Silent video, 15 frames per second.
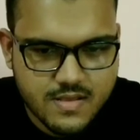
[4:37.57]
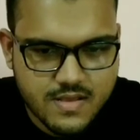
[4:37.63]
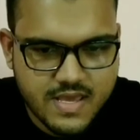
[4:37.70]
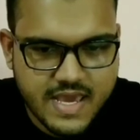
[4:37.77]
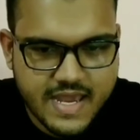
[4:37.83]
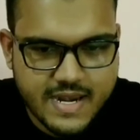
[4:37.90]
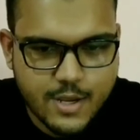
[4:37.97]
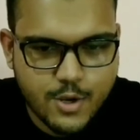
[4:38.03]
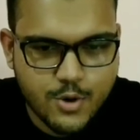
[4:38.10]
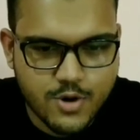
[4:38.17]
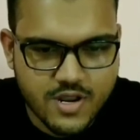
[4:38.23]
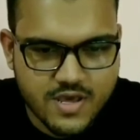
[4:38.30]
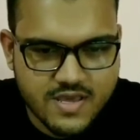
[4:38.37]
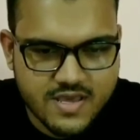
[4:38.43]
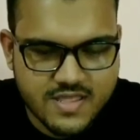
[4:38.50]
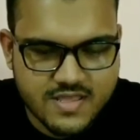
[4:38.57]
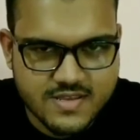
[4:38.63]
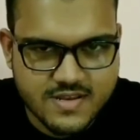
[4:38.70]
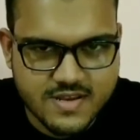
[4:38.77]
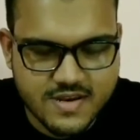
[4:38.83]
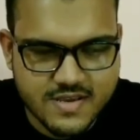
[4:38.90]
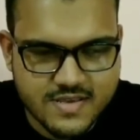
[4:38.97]
get good in his
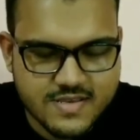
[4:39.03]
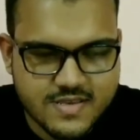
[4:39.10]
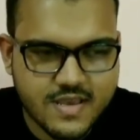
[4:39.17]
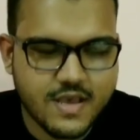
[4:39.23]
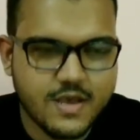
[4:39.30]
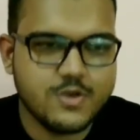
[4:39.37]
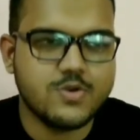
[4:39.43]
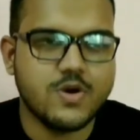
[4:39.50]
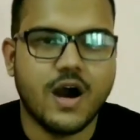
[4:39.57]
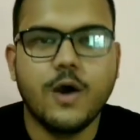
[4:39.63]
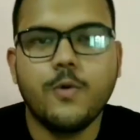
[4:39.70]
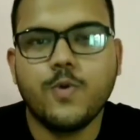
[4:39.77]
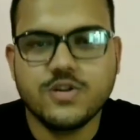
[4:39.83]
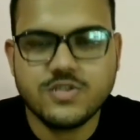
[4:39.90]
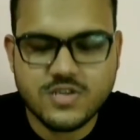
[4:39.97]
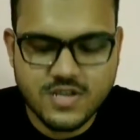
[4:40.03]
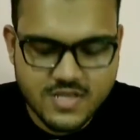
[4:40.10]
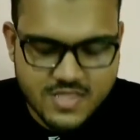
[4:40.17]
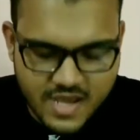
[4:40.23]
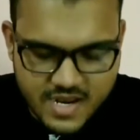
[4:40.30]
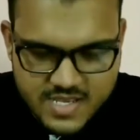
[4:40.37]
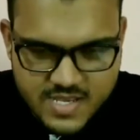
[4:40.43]
studies. So I watched
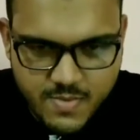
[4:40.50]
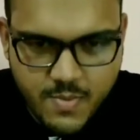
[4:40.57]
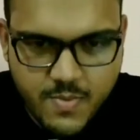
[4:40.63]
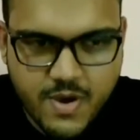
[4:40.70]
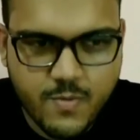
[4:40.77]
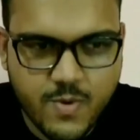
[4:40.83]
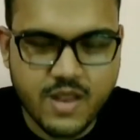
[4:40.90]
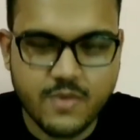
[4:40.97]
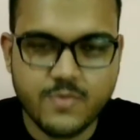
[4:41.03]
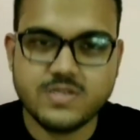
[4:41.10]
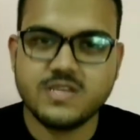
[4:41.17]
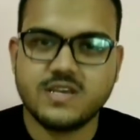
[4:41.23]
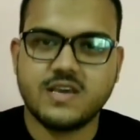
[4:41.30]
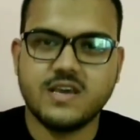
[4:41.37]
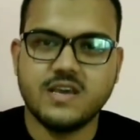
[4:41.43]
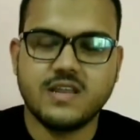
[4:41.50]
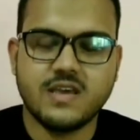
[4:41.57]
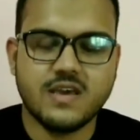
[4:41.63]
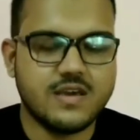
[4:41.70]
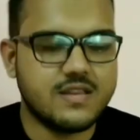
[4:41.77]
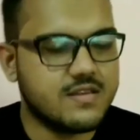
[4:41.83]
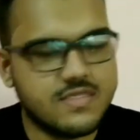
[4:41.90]
Tare Zameen Par when I was a kid,
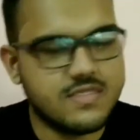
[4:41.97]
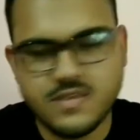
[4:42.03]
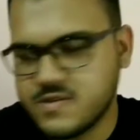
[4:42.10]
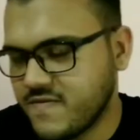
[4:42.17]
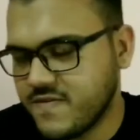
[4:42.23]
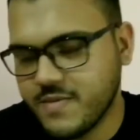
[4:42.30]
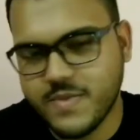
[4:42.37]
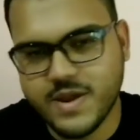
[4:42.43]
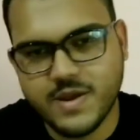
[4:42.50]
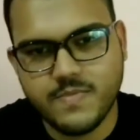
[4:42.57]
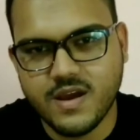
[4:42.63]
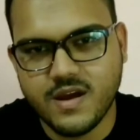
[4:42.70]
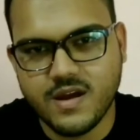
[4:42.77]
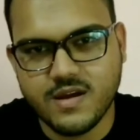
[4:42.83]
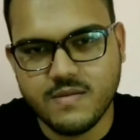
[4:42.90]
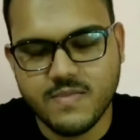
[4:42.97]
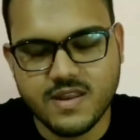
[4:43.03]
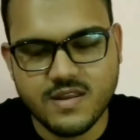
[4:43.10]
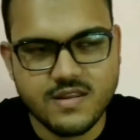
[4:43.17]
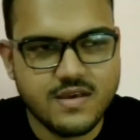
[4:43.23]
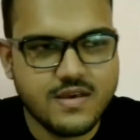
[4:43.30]
and this film hit me hard, man.